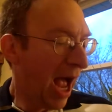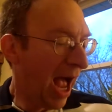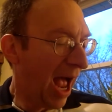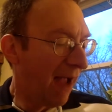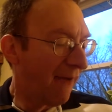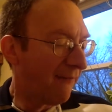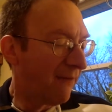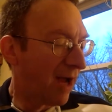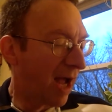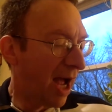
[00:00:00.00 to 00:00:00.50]

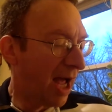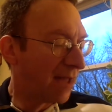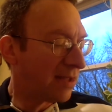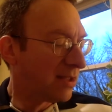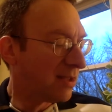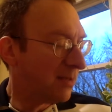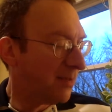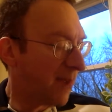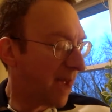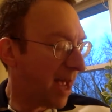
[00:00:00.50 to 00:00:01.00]
"I've
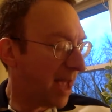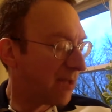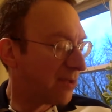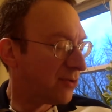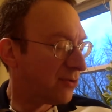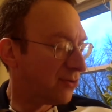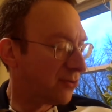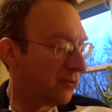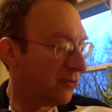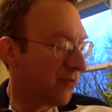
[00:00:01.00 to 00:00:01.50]
got to pass
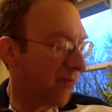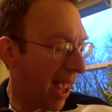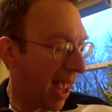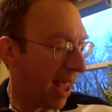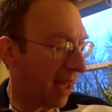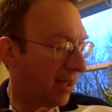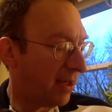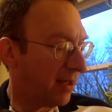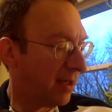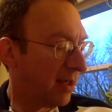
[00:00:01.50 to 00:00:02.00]
through
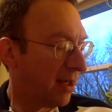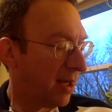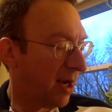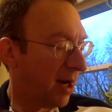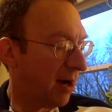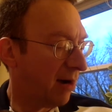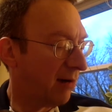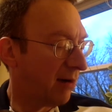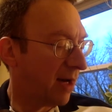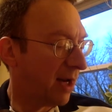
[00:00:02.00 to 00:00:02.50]
that,"
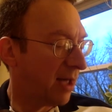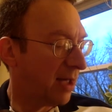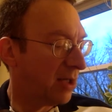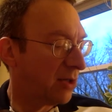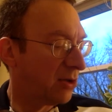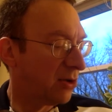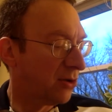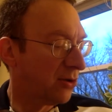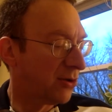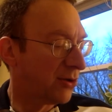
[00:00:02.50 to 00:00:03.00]
Arietti
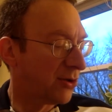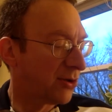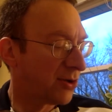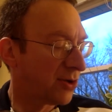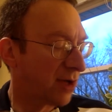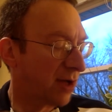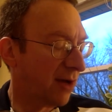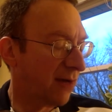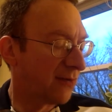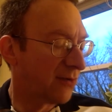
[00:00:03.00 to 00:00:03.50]
told
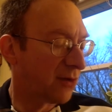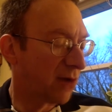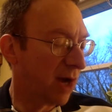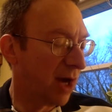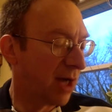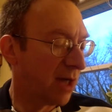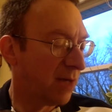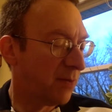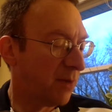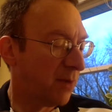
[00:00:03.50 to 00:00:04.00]
herself,
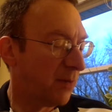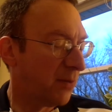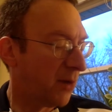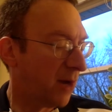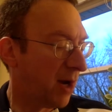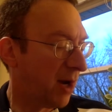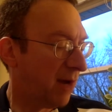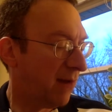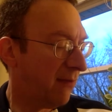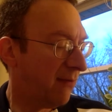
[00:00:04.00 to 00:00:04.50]
trying to be
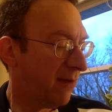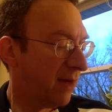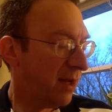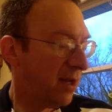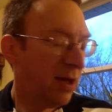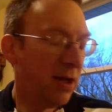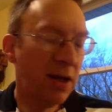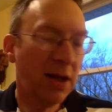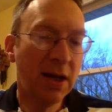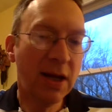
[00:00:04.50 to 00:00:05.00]
brave.
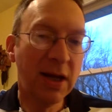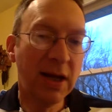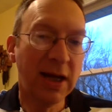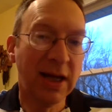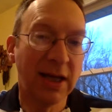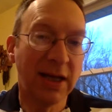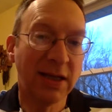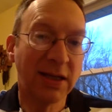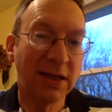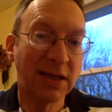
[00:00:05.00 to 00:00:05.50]

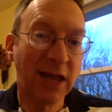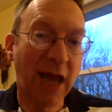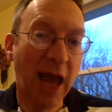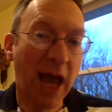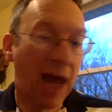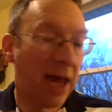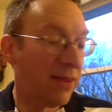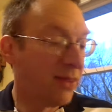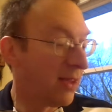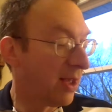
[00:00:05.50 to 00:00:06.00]

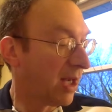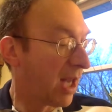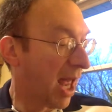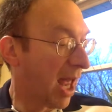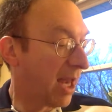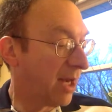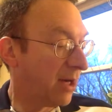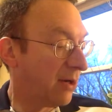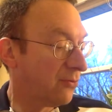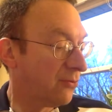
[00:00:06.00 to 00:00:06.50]
Inside the
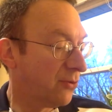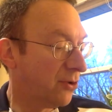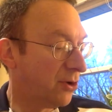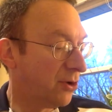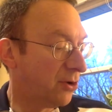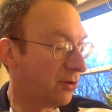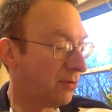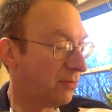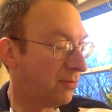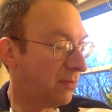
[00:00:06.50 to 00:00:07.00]
lighted
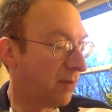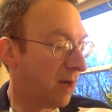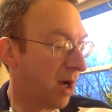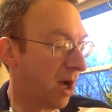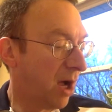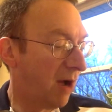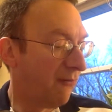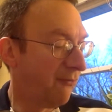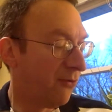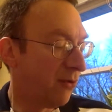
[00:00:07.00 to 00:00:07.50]
room,
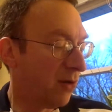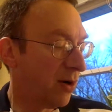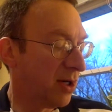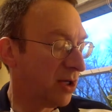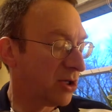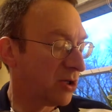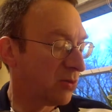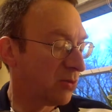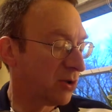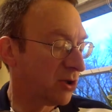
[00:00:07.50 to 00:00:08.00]
a
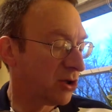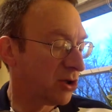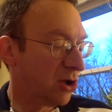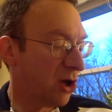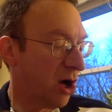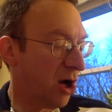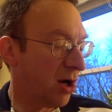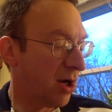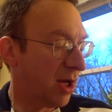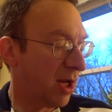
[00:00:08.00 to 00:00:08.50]
voice was
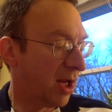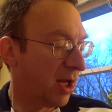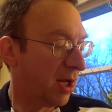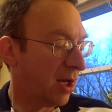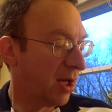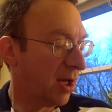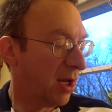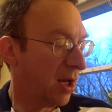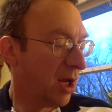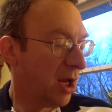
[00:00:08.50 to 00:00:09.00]
talking,
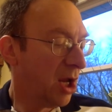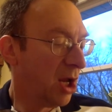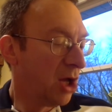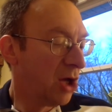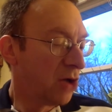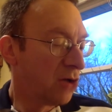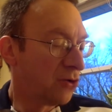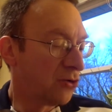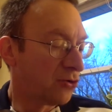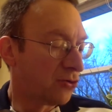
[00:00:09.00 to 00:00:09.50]

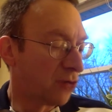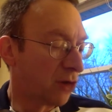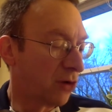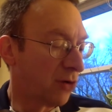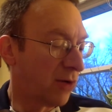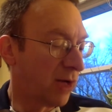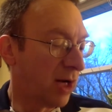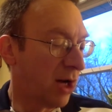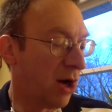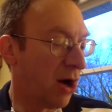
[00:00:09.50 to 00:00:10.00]

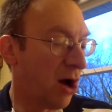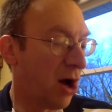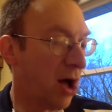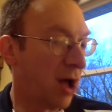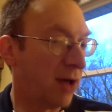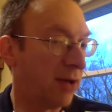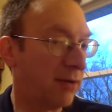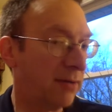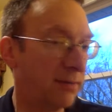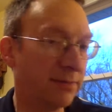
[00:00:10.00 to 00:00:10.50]
droning
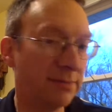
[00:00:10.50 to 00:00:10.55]
on.